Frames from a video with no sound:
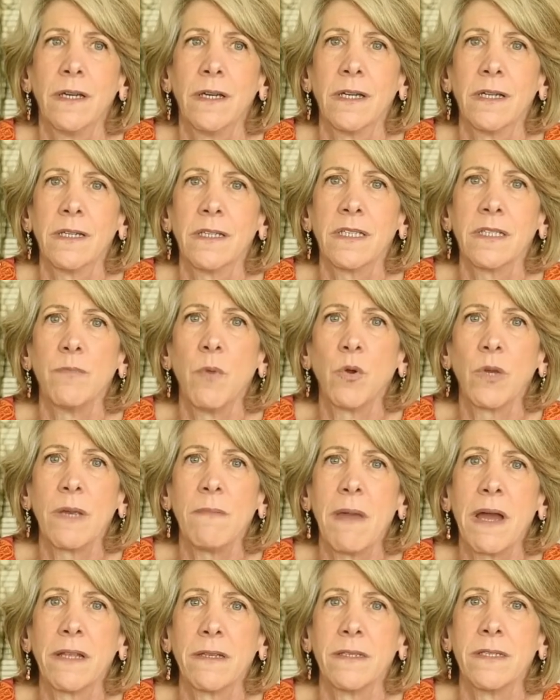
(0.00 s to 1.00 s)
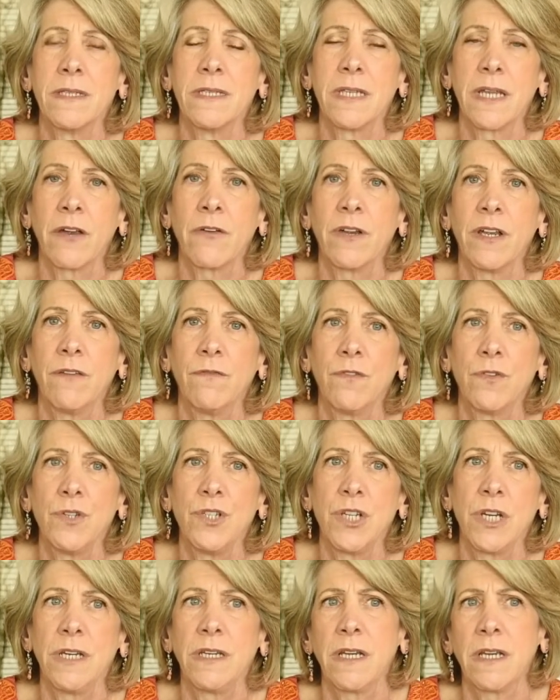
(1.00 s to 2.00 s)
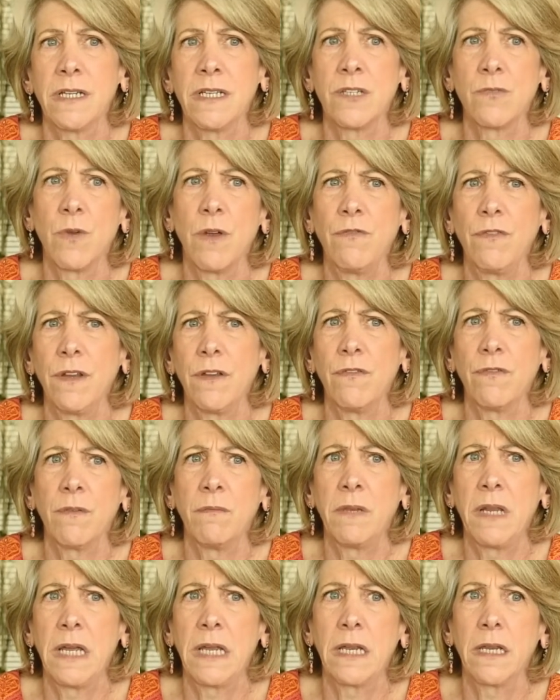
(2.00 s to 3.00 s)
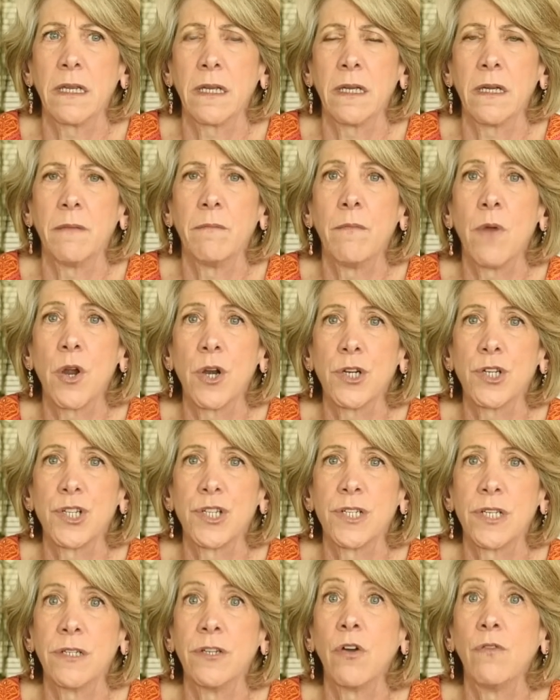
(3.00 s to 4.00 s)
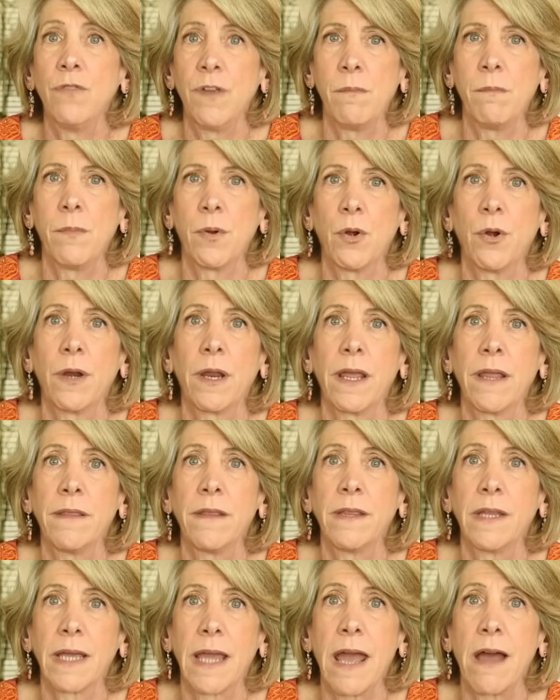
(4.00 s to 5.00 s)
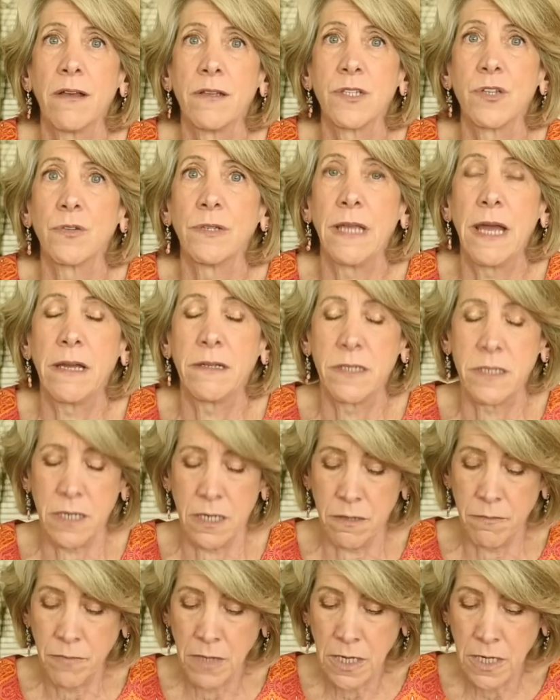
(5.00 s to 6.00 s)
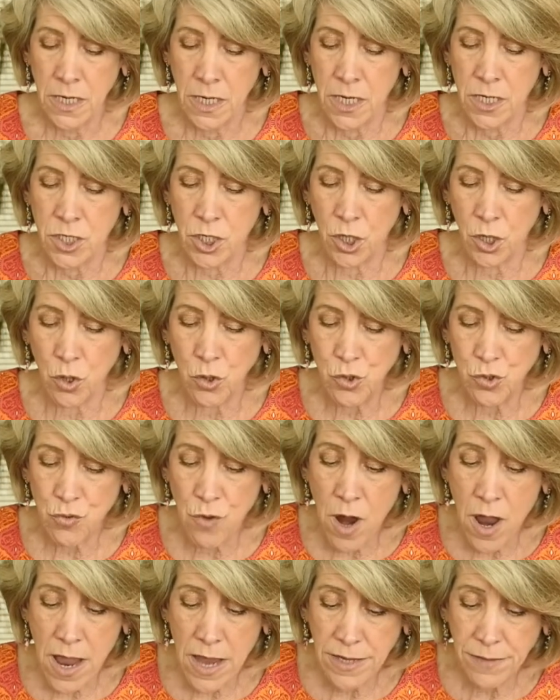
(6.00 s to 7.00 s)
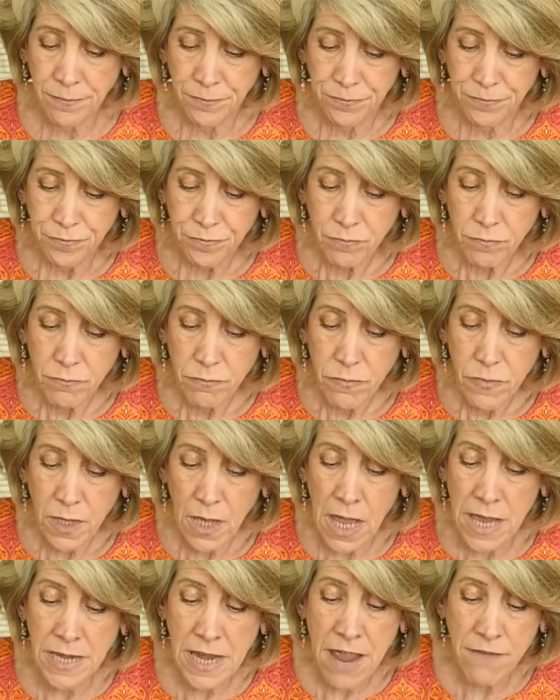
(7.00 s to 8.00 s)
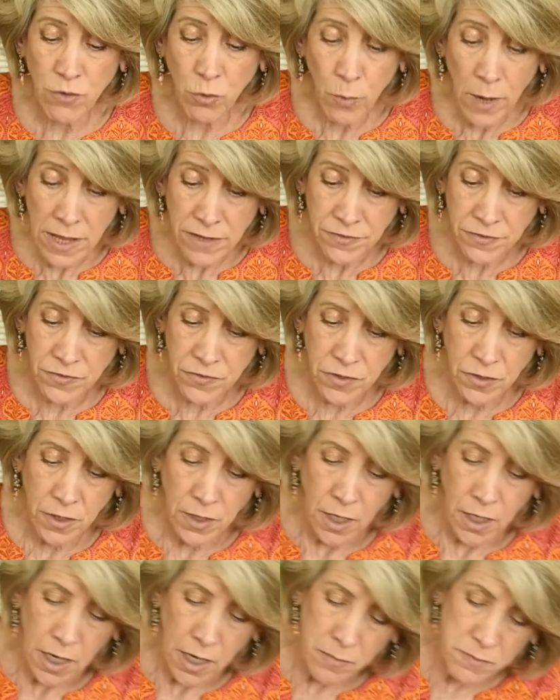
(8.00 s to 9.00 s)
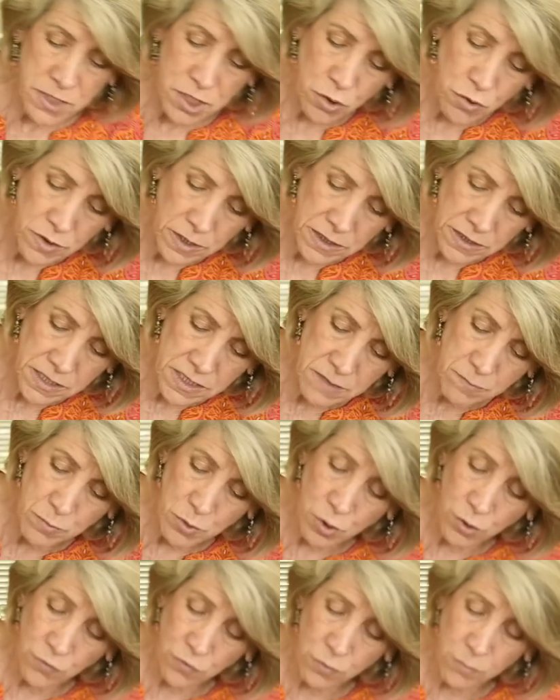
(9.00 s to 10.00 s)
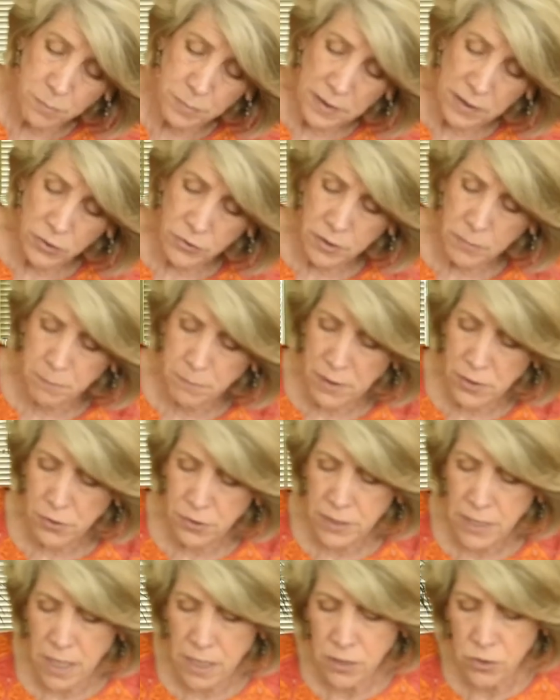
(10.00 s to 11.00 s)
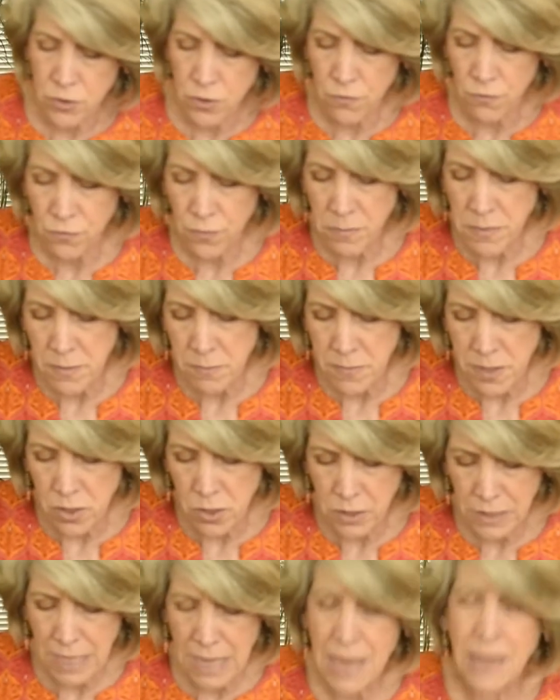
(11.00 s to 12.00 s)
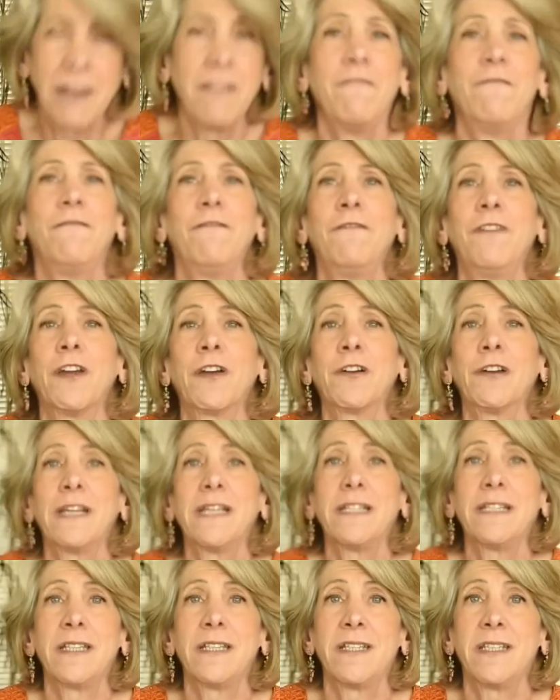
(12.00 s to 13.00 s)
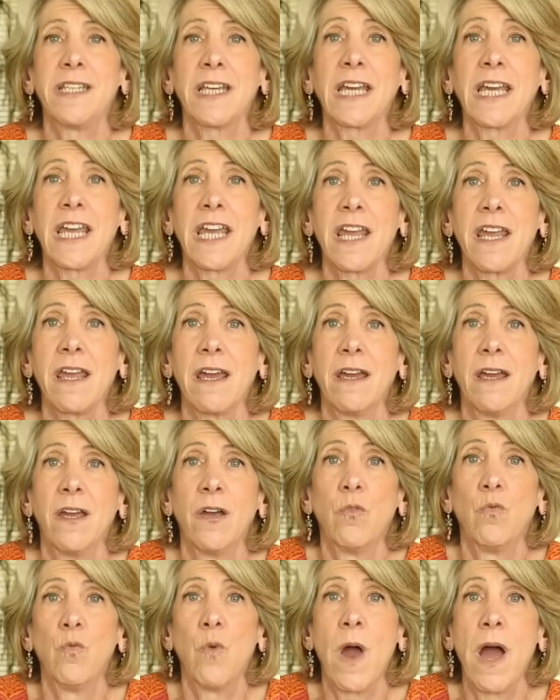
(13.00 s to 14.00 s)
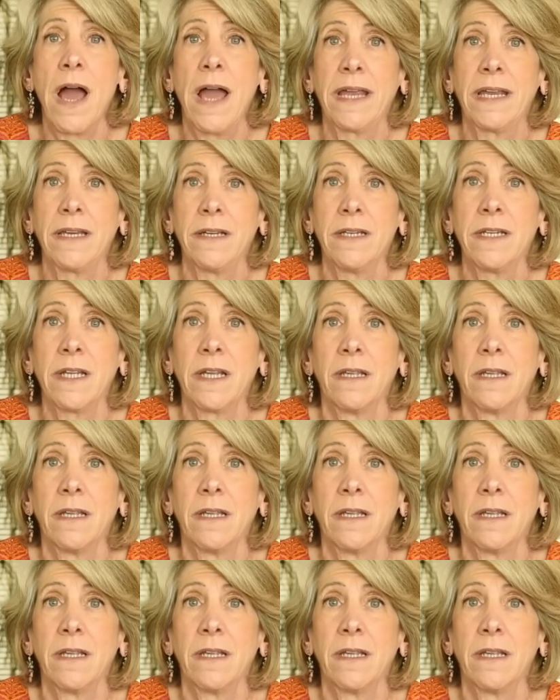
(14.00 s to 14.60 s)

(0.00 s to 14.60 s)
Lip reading: Smoky Mountains area of Virginia is roughly from like March to November, and then the cows are allowed to go dry and have a rest. So you get this beautiful butter color from the milk and a very sticky rind,